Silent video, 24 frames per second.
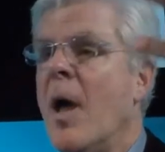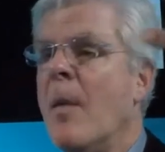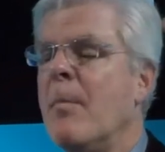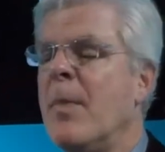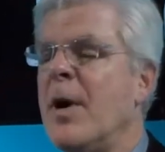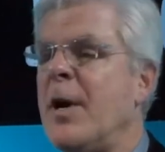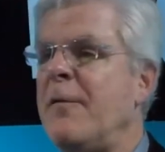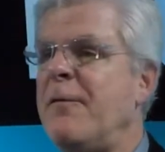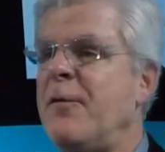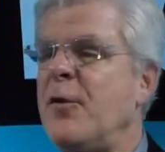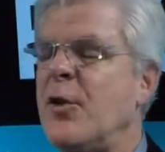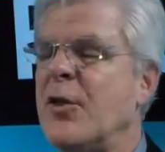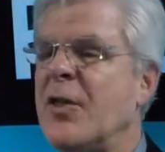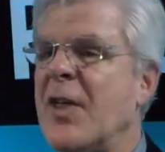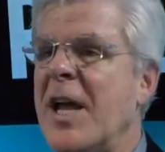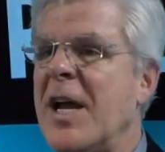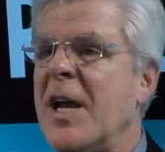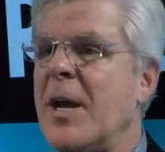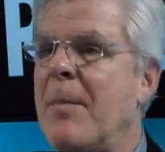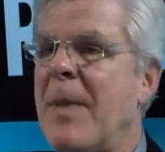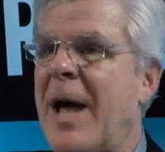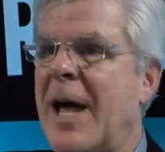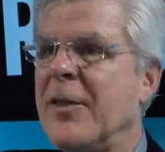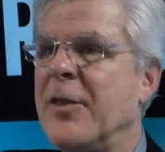But if you
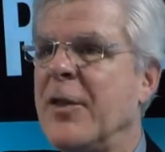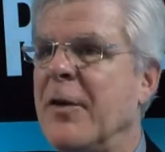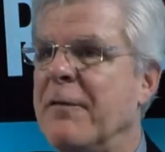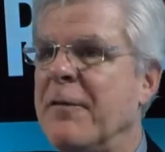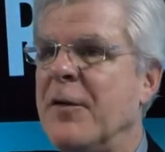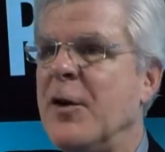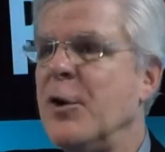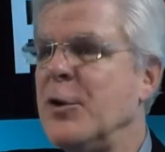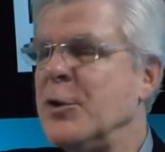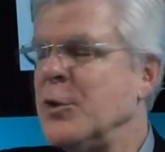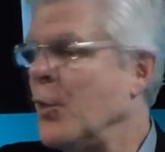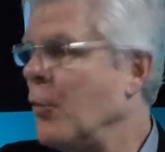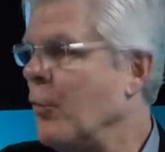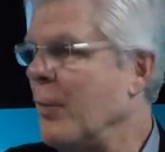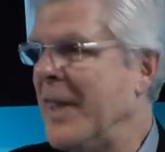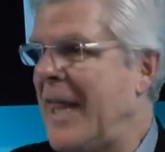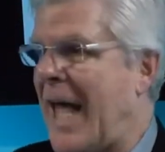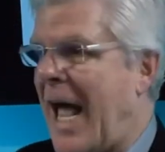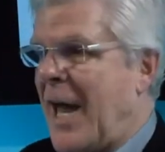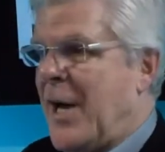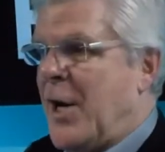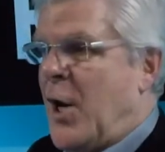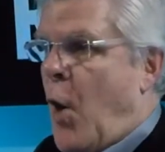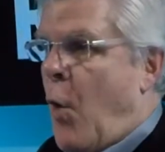think about the future
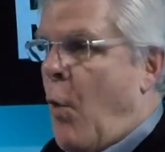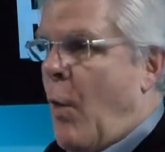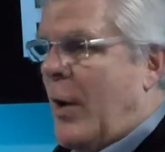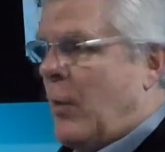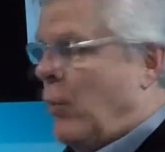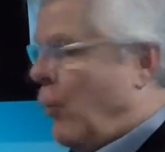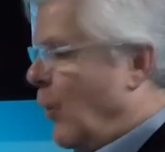without knowing